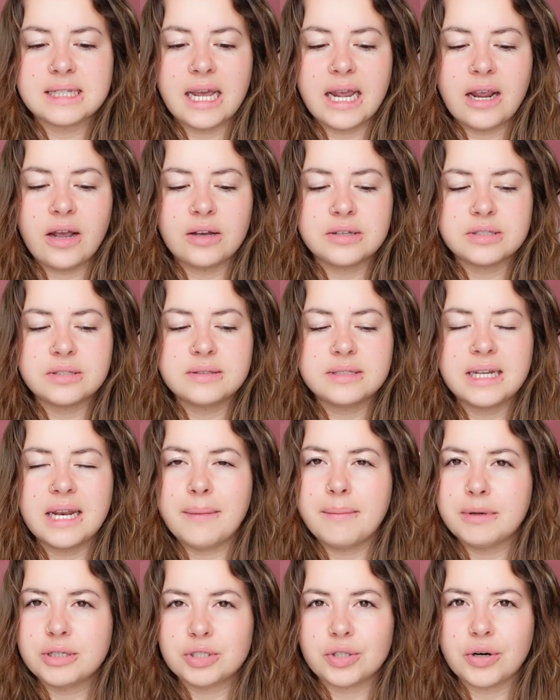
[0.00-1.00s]
I also did a
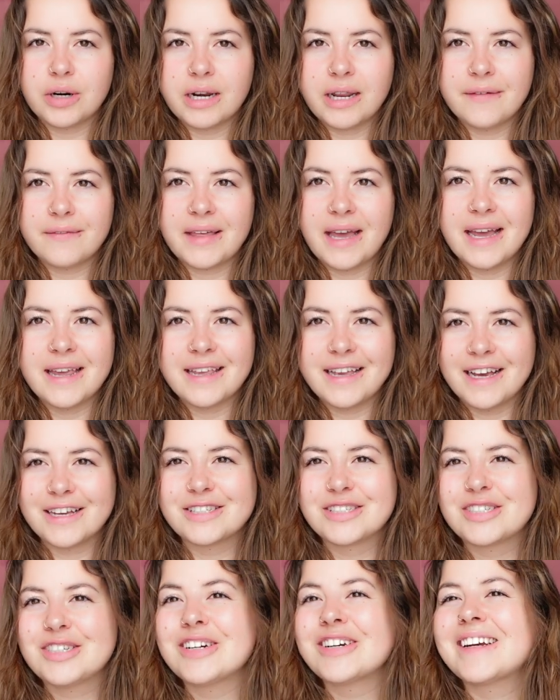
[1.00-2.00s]
majority of that
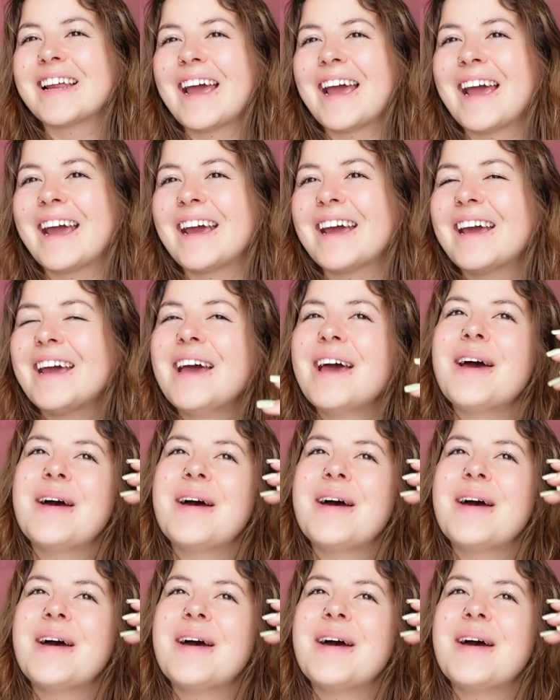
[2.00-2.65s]
yesterday,